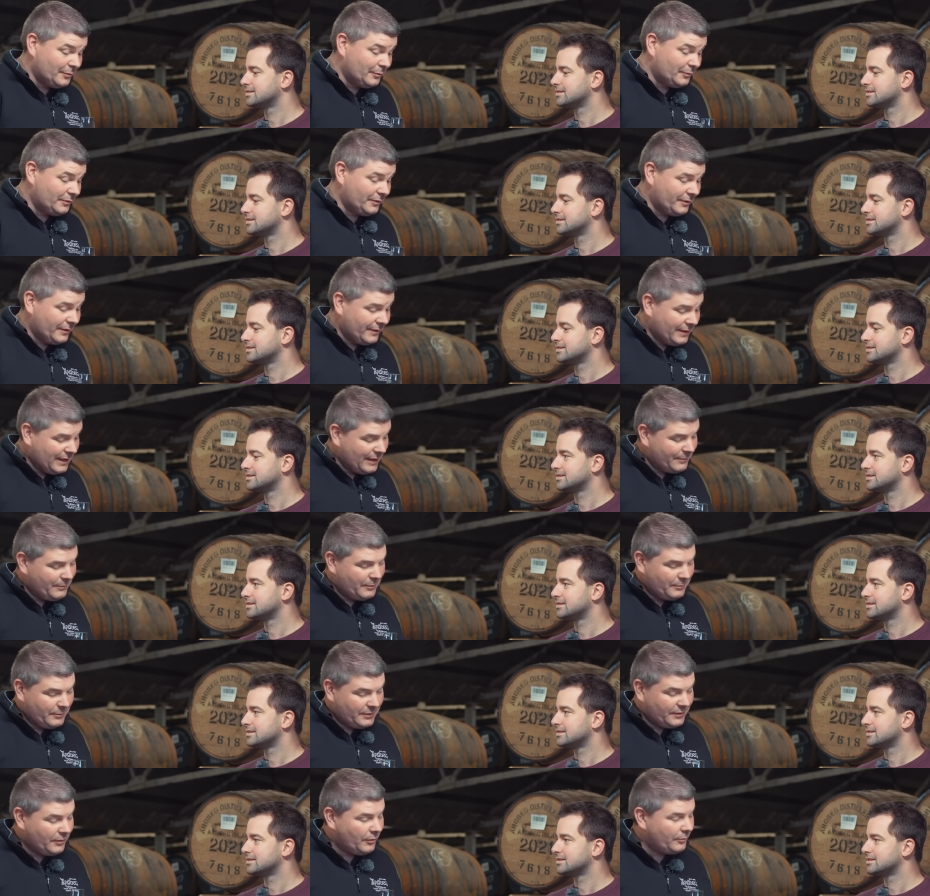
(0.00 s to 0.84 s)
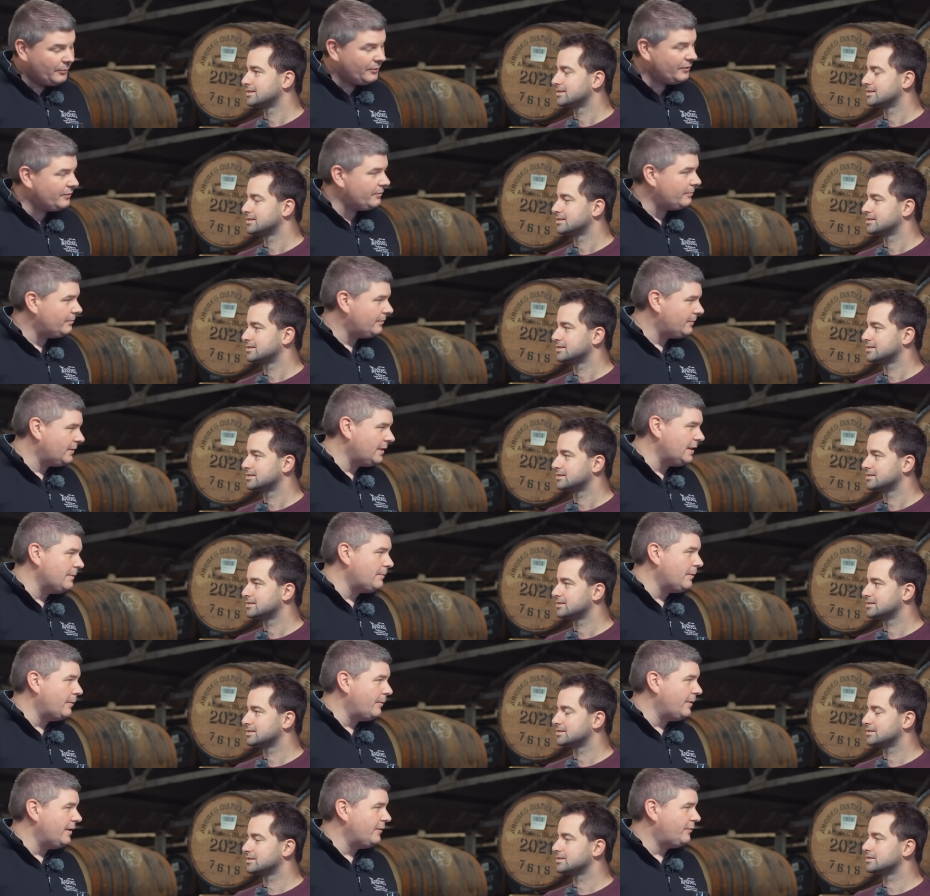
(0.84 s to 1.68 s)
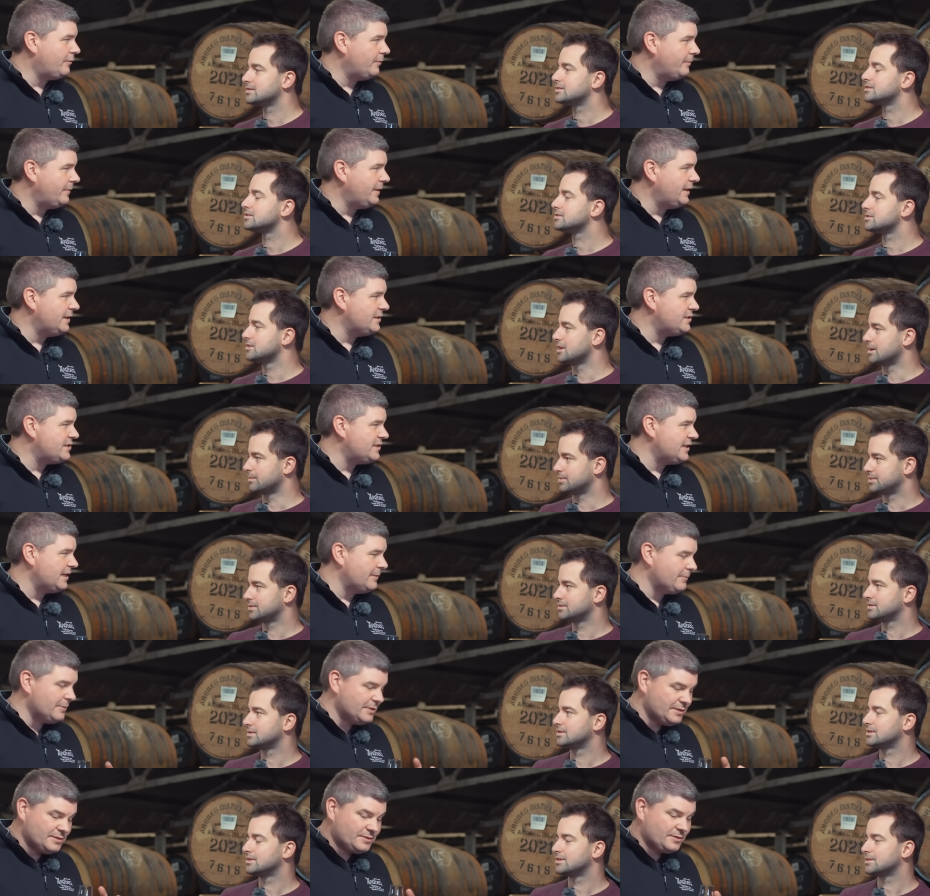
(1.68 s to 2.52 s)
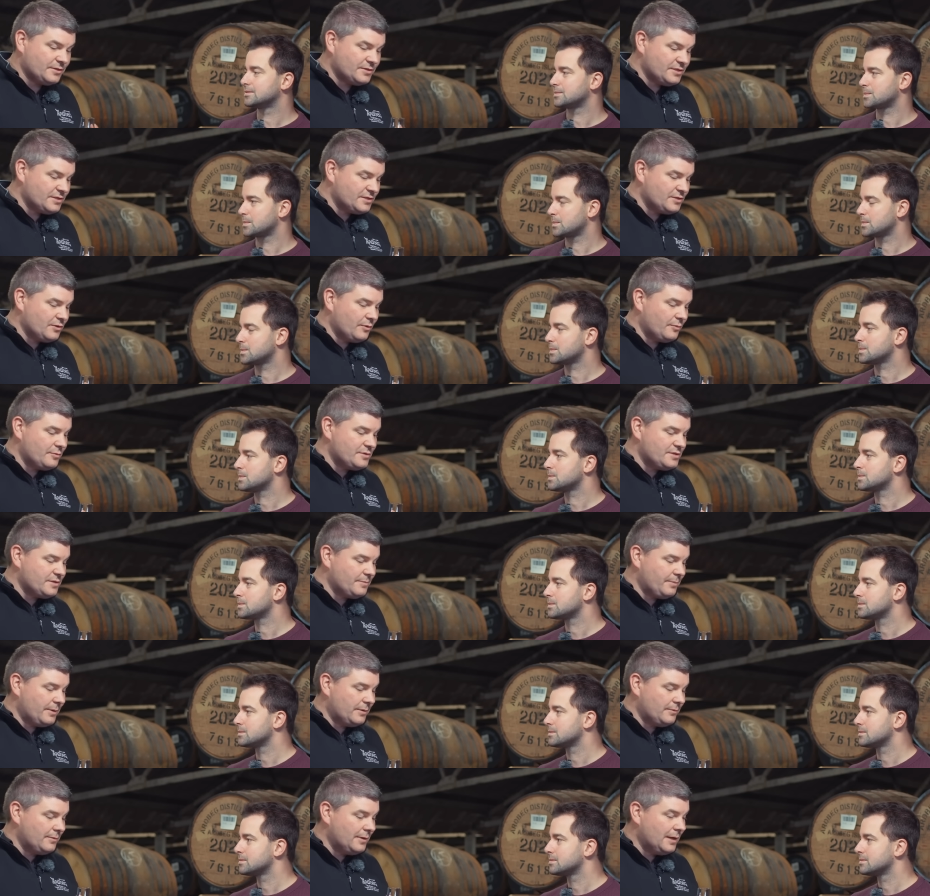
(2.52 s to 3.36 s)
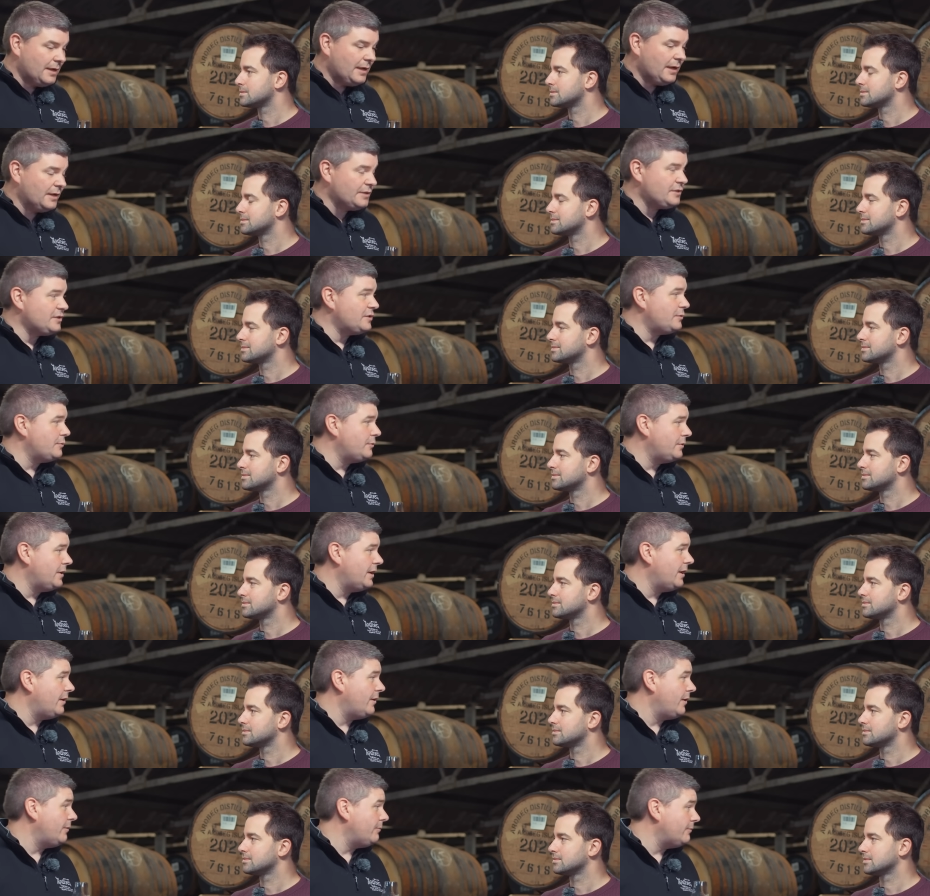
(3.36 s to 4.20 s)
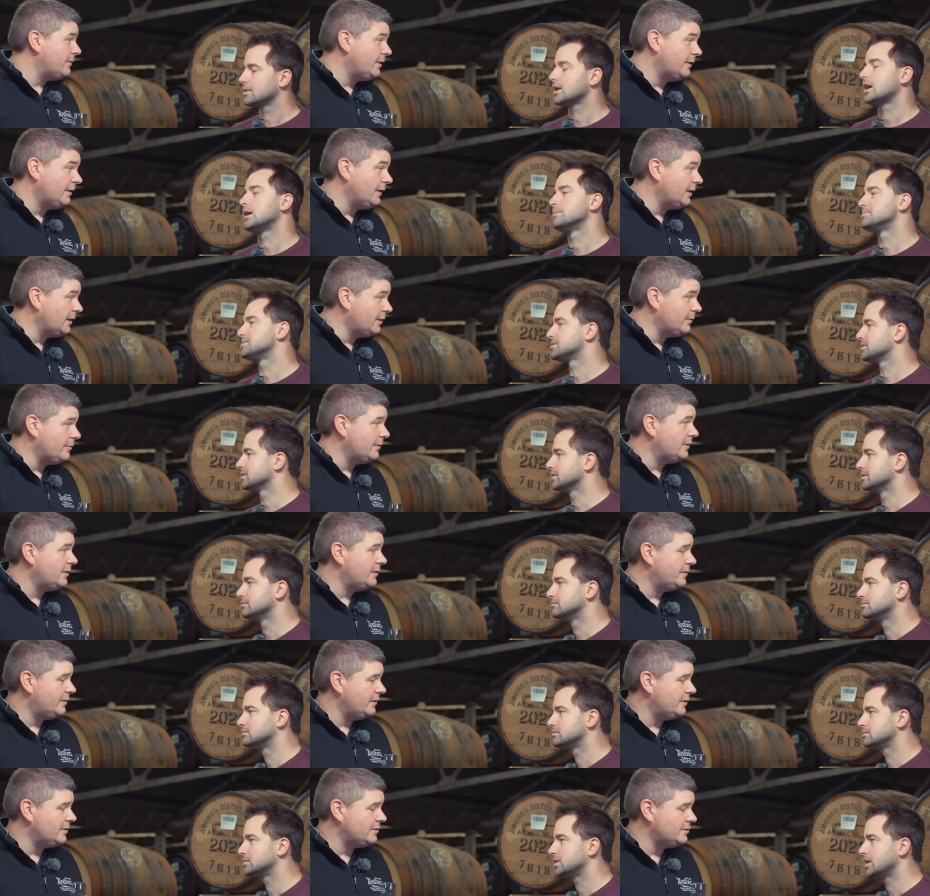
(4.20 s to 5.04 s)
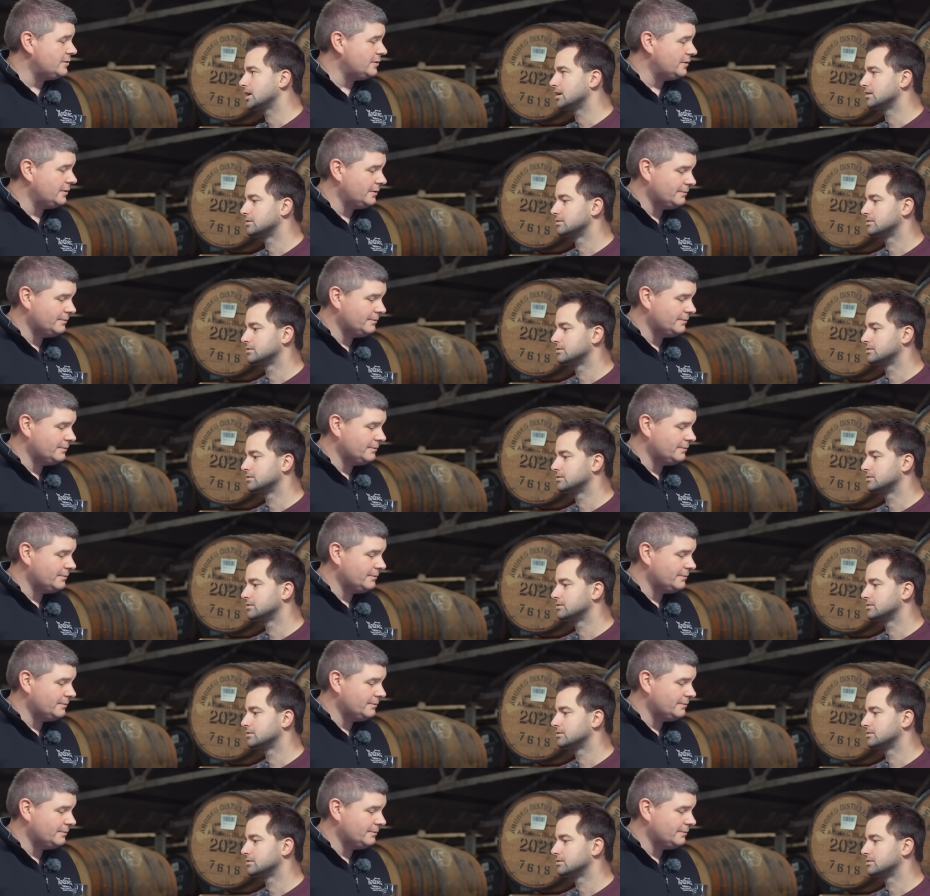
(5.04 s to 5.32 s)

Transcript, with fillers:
Speaker 1: older than that, but we always keep away from the age statements because it's always about a story around the liquid. Yeah,